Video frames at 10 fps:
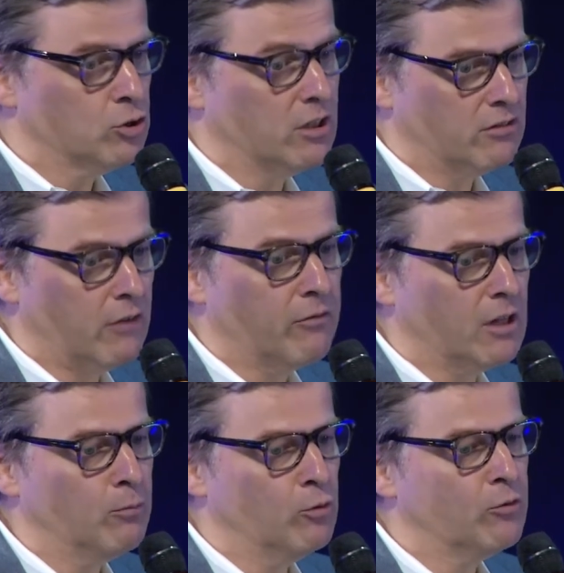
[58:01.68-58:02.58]
you can
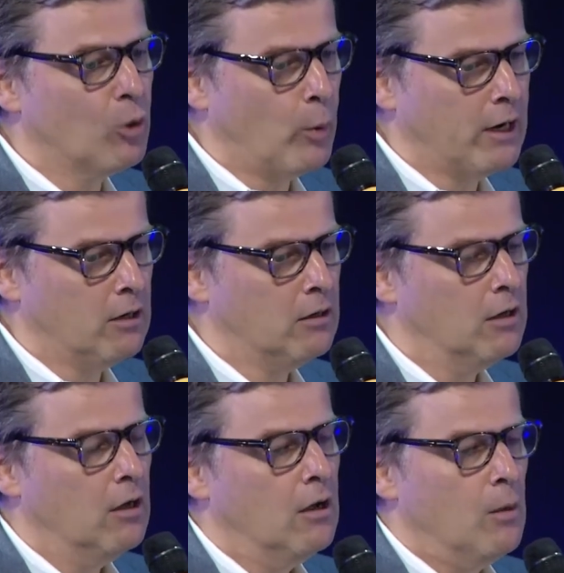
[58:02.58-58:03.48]
definitely move quicker,
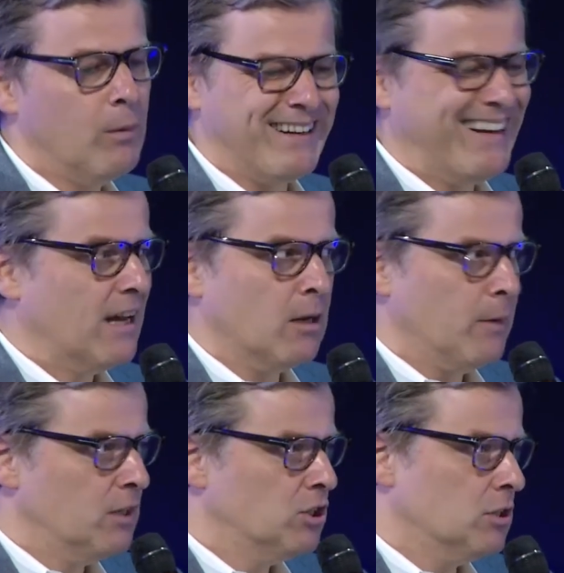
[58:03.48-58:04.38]
but in
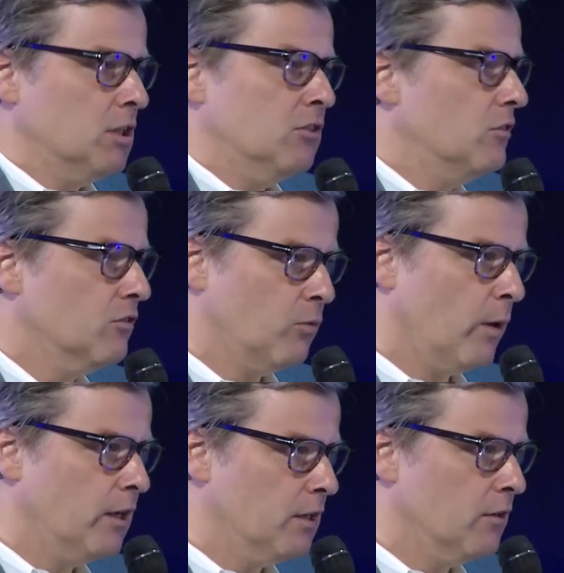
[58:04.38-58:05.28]
animation, it's just the
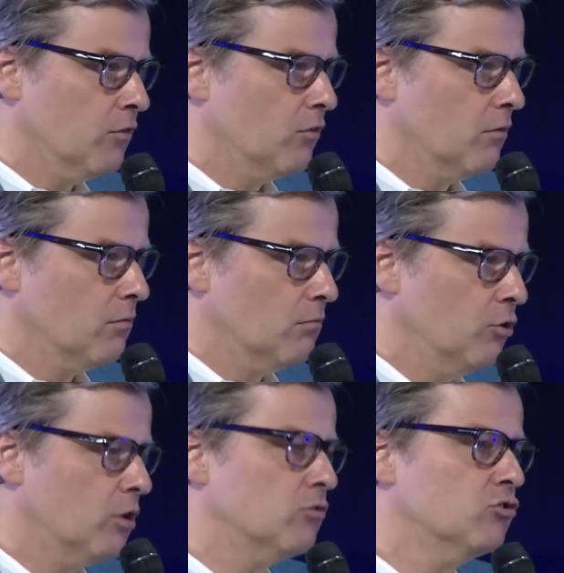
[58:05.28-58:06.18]
way it is.
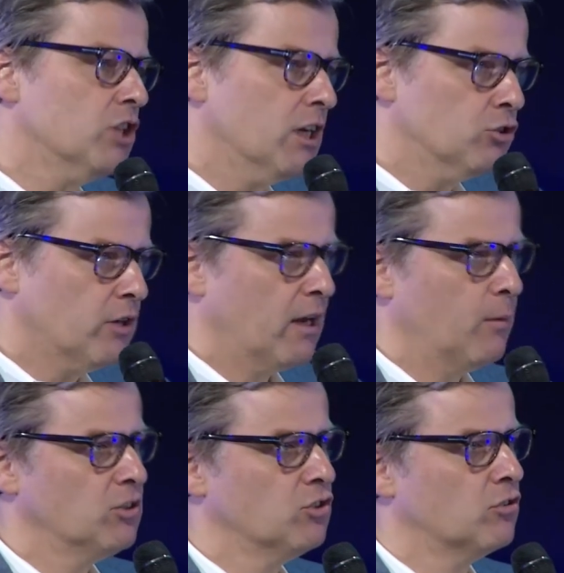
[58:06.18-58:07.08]
You can change your
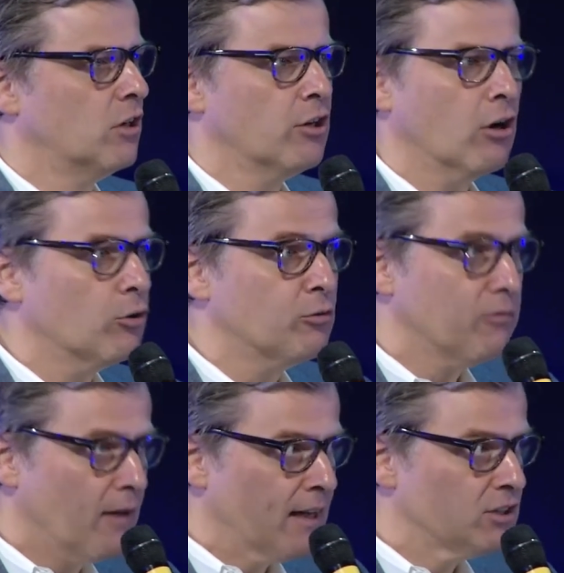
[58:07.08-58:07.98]
animation style. You can go to
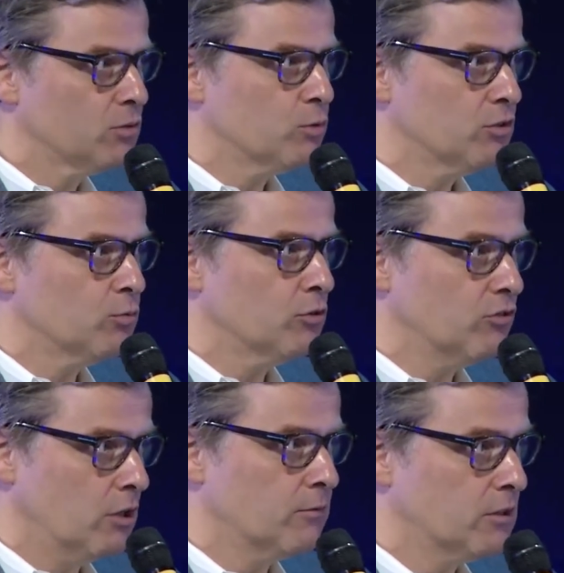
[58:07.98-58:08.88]
Flash, which will
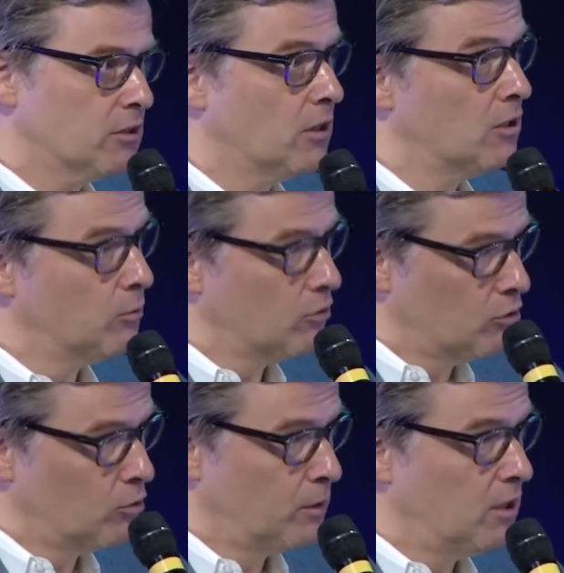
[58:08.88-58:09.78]
deliver it
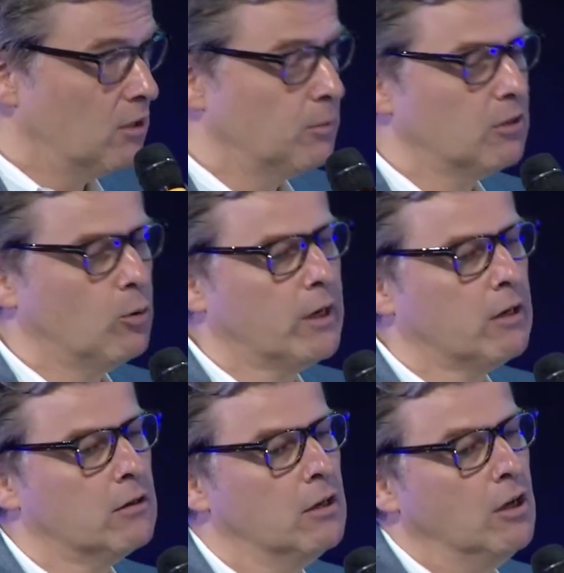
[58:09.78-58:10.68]
could be a little bit
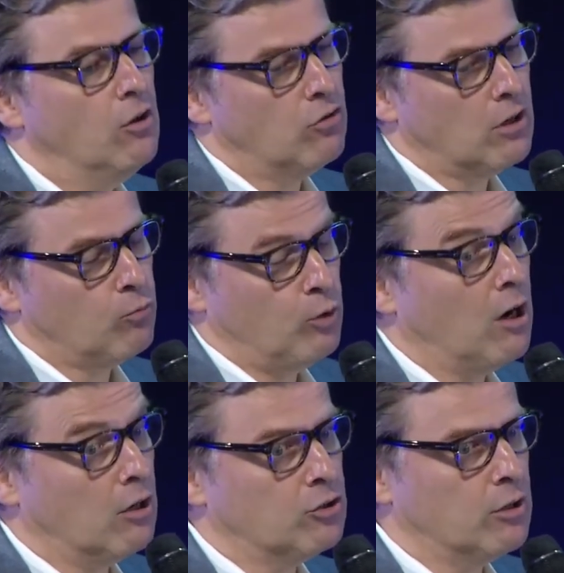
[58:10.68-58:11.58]
quicker. So that we
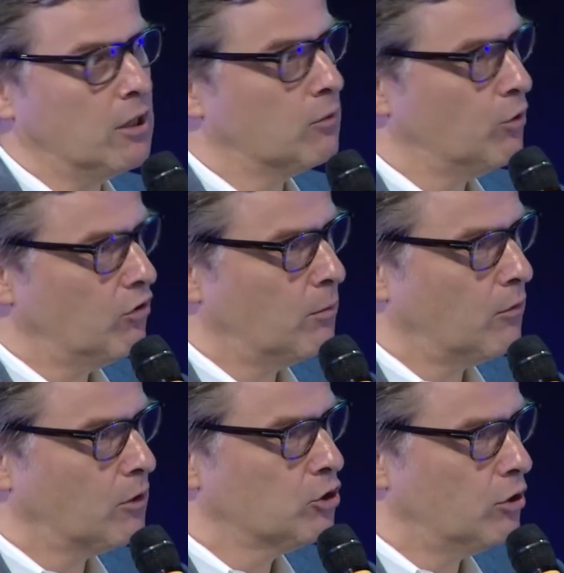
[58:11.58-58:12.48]
are doing that with some
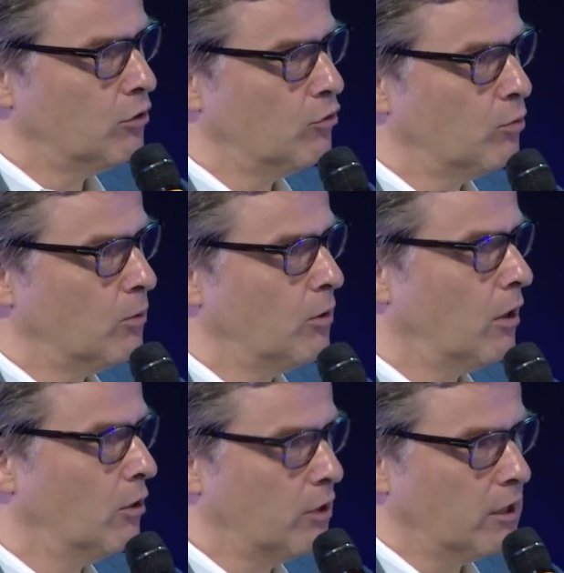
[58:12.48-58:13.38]
of our shows, where we
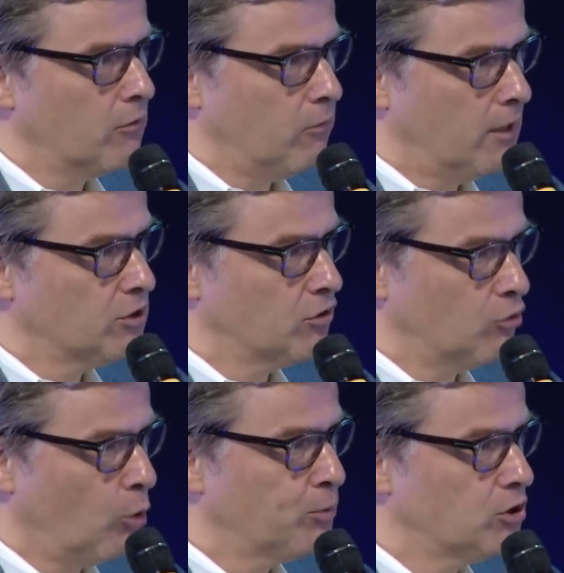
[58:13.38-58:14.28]
are looking at Flash as
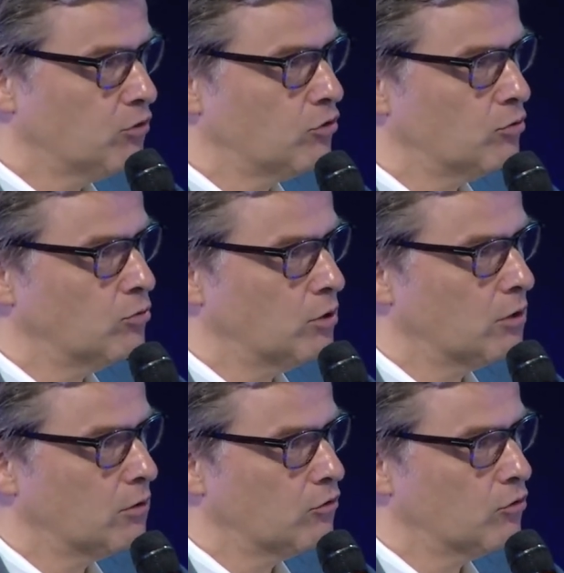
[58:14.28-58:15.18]
an option
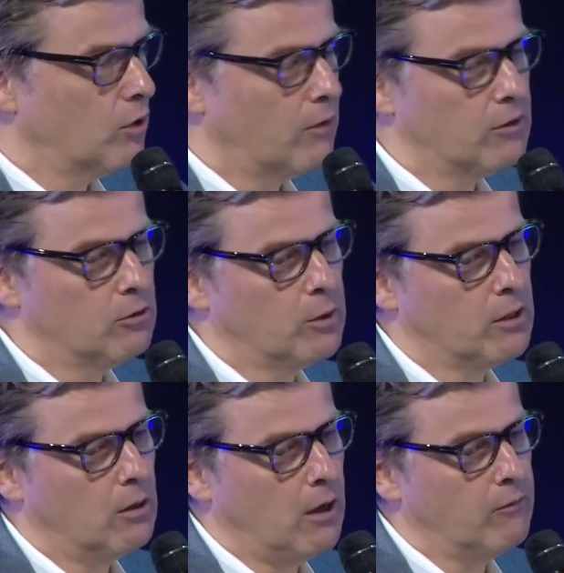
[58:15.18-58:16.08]
to have it quick,
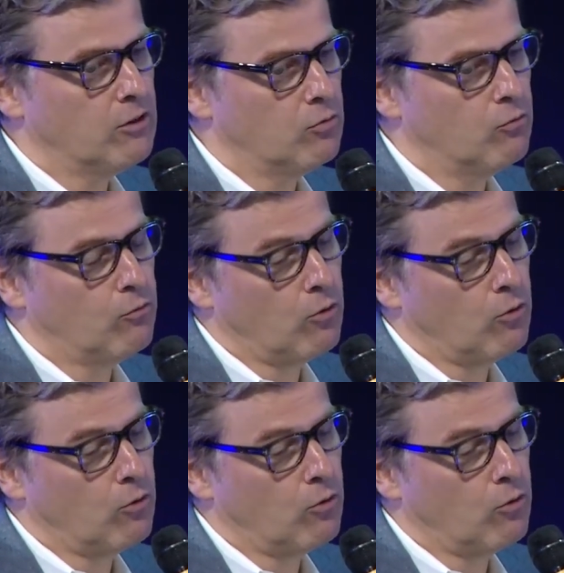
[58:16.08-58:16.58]
have it